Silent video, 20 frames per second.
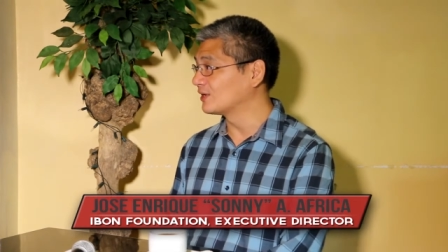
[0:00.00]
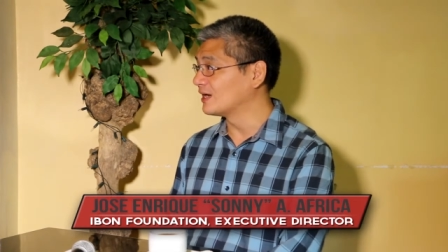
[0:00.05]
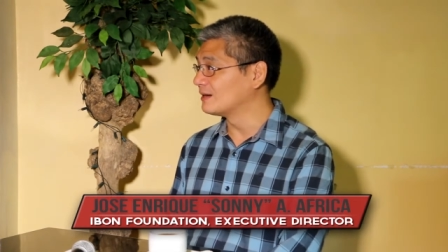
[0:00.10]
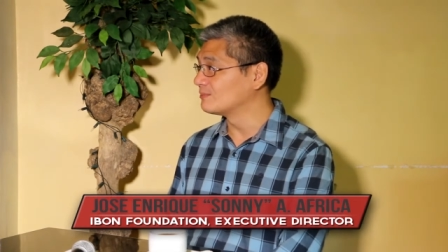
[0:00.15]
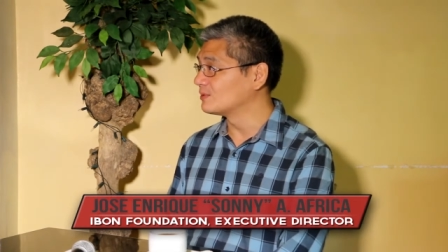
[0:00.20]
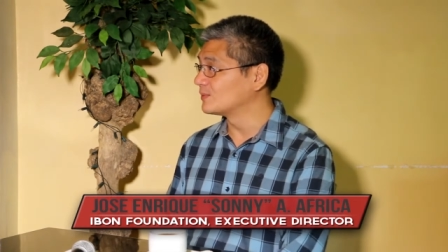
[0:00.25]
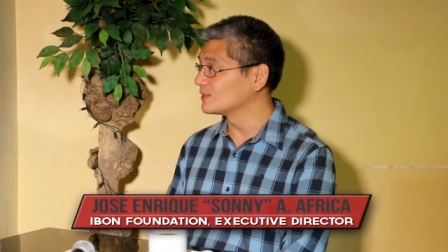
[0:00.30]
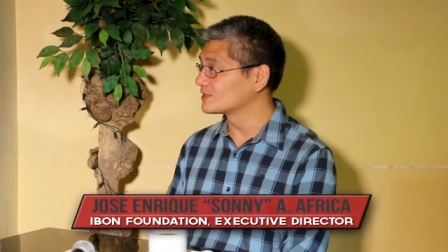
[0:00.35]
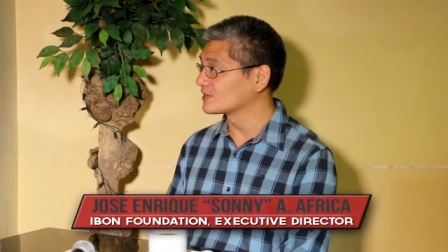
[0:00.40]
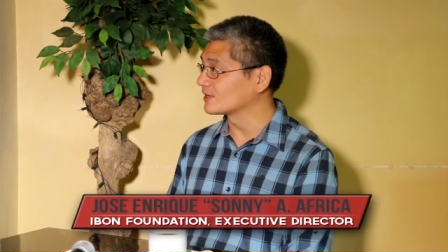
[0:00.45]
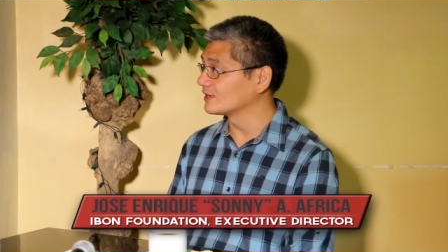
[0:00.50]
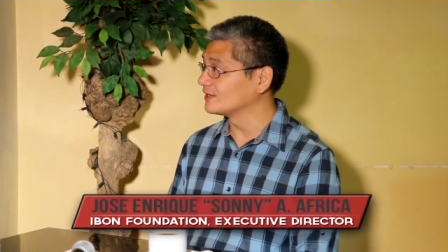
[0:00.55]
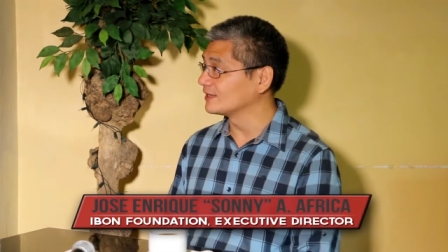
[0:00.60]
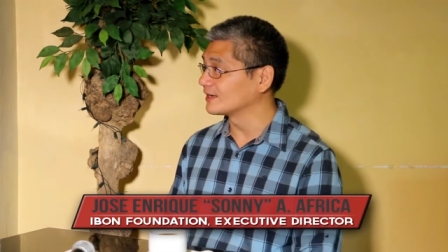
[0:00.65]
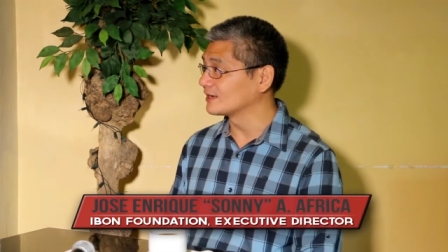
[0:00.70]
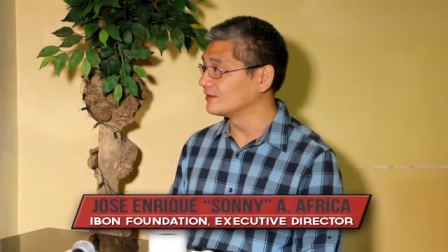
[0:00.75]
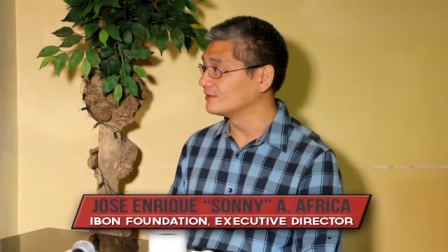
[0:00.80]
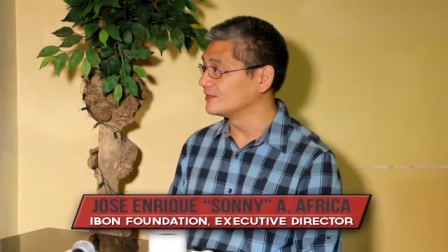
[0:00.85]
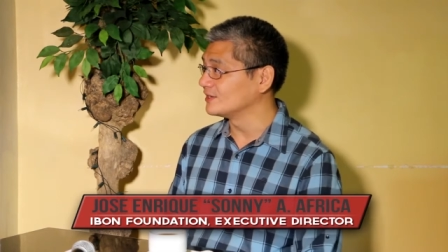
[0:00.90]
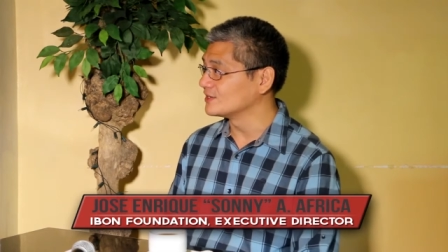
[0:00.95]
Ocampo was running
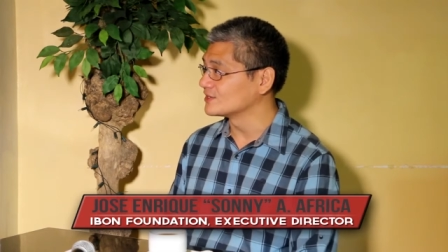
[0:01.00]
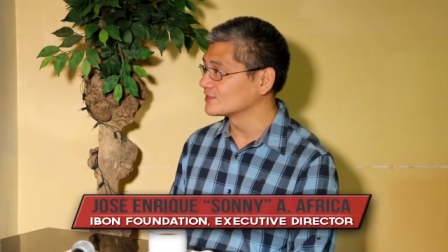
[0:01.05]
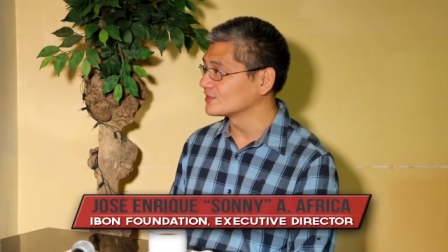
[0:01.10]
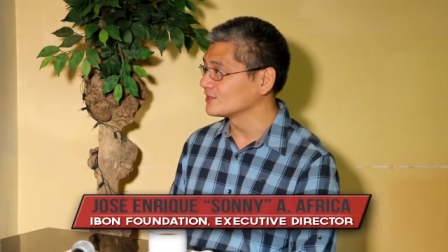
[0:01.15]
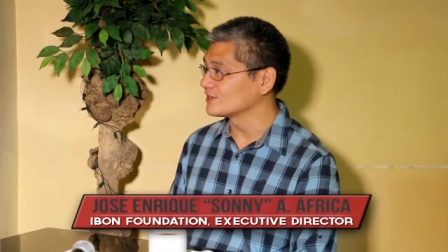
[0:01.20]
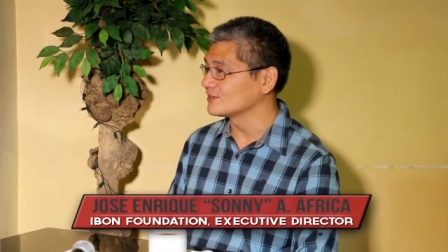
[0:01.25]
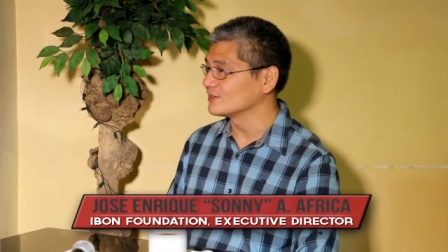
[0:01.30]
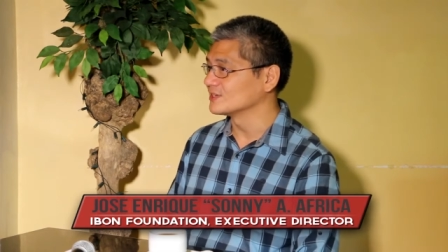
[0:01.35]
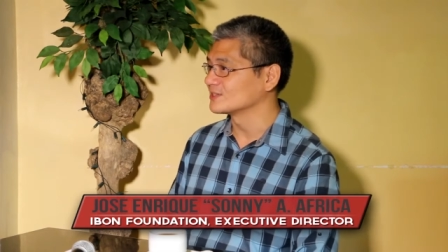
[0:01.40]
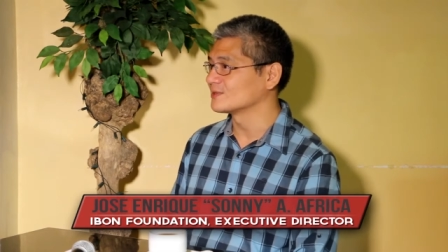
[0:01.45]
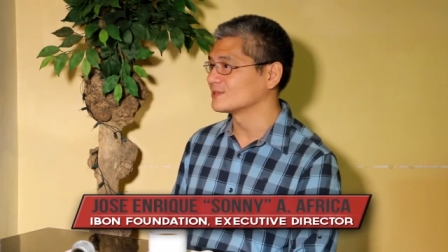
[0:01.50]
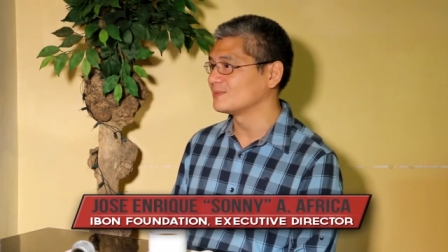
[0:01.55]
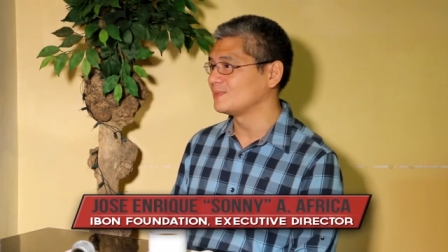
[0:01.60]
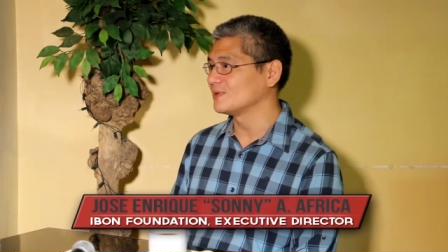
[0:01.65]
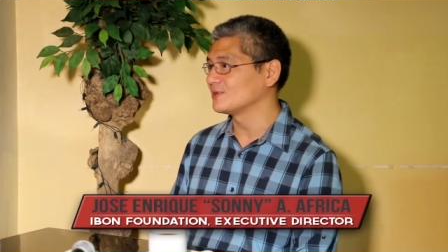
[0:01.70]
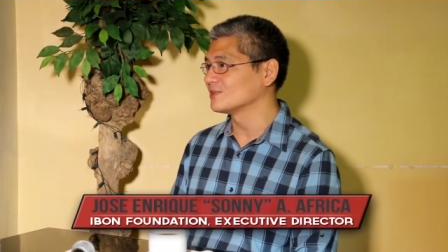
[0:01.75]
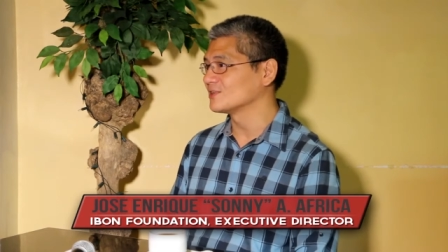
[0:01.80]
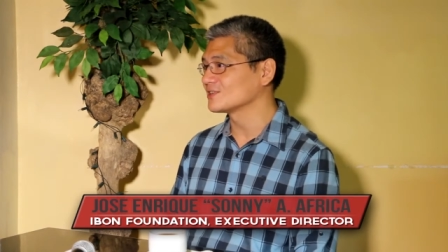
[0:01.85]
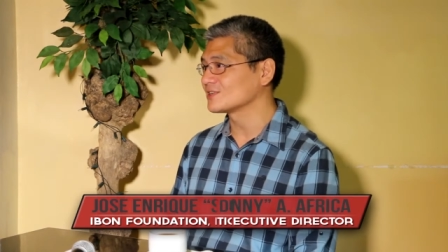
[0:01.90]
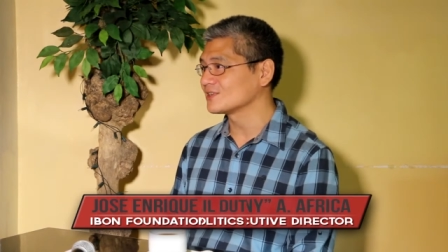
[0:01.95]
around in circles was
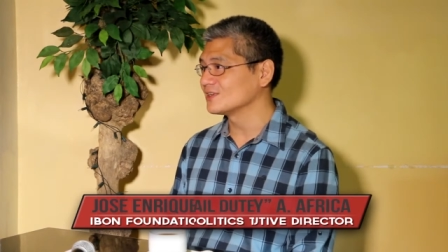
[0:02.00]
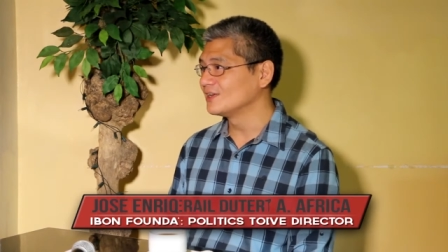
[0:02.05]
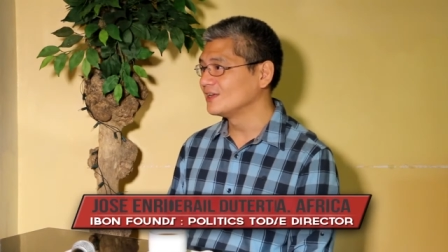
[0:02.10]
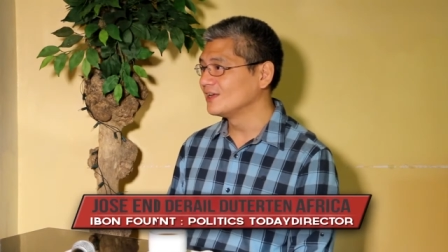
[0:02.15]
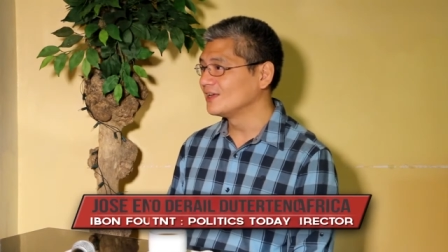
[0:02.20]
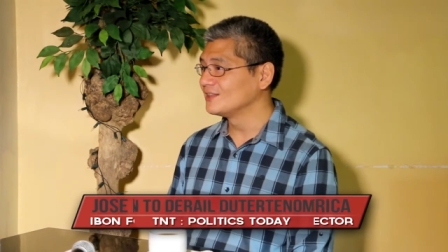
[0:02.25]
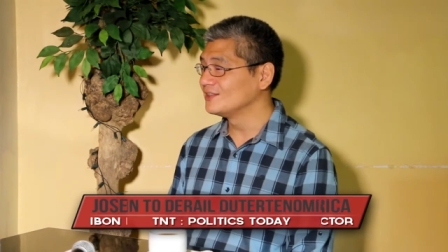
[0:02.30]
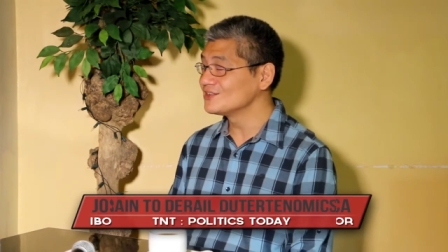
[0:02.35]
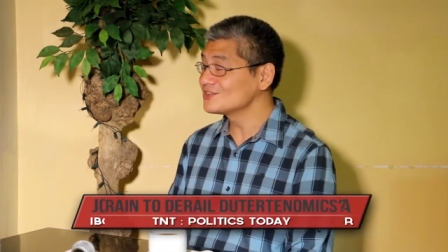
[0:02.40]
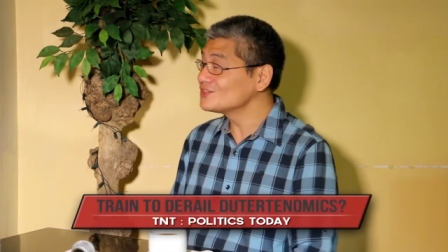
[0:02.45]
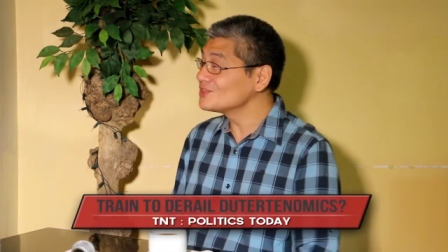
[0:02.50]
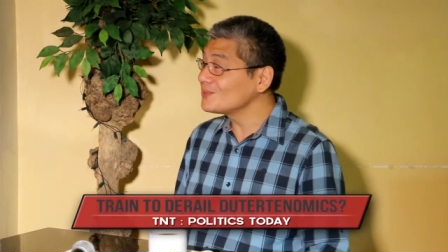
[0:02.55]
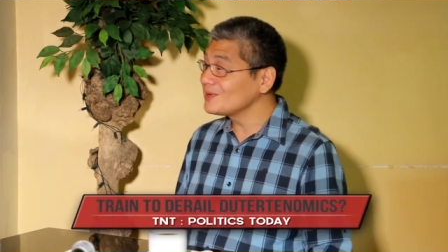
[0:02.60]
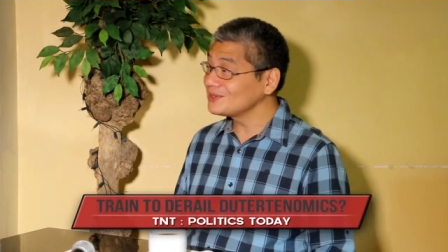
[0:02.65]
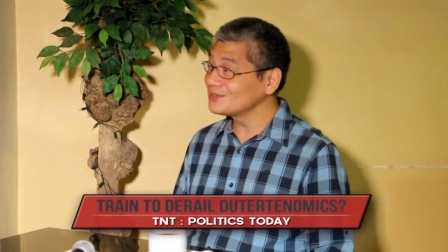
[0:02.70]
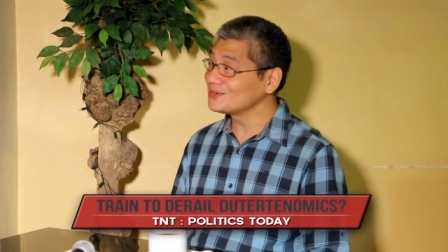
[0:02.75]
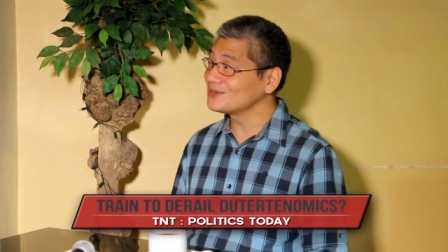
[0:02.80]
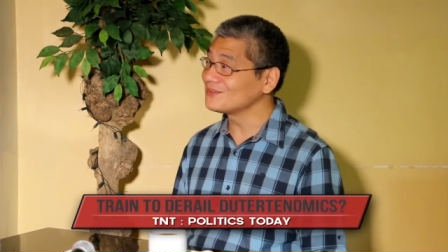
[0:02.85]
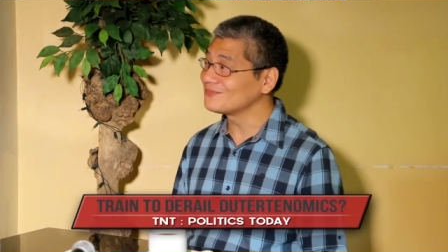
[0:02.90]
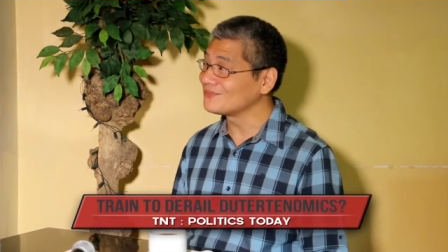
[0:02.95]
because there's no way
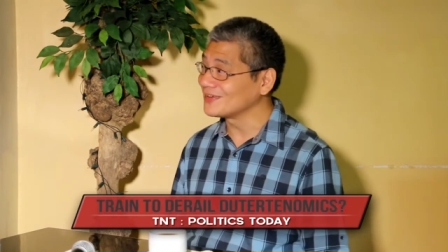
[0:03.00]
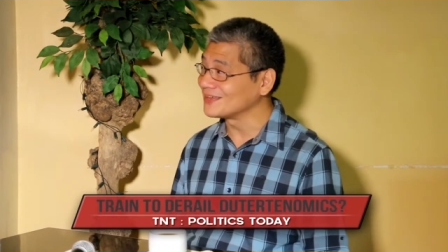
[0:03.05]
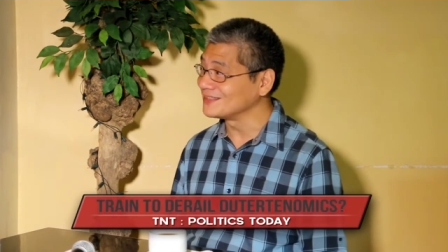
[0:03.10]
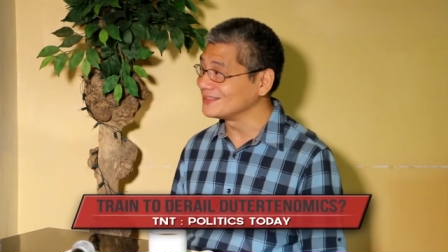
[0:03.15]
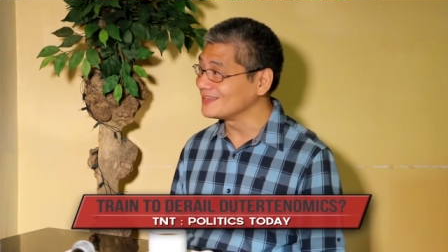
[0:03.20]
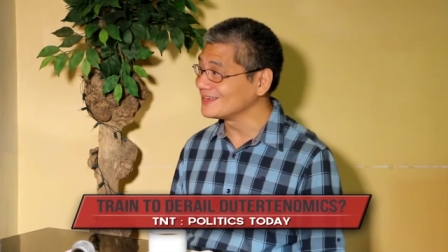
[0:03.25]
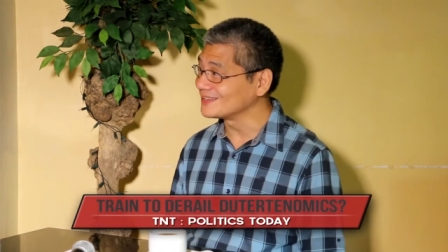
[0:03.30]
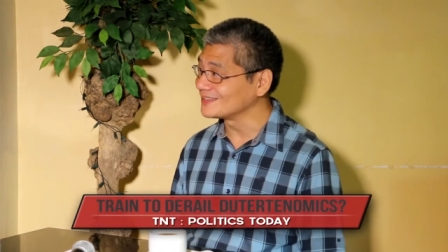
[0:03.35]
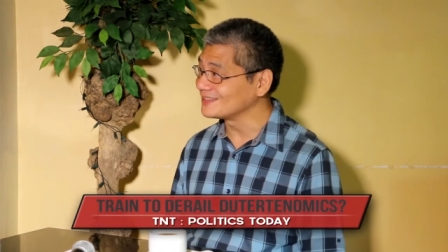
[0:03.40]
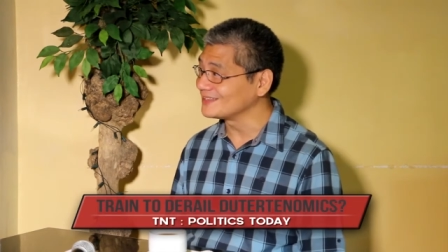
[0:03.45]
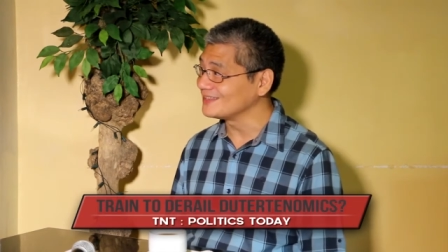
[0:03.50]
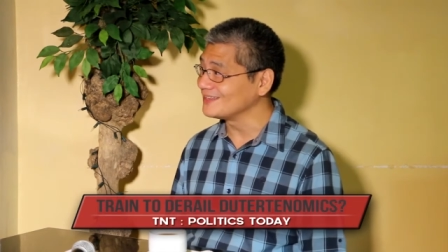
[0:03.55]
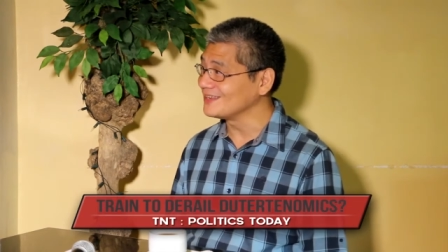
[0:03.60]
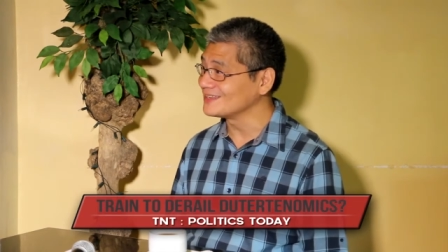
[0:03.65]
to defend it. That's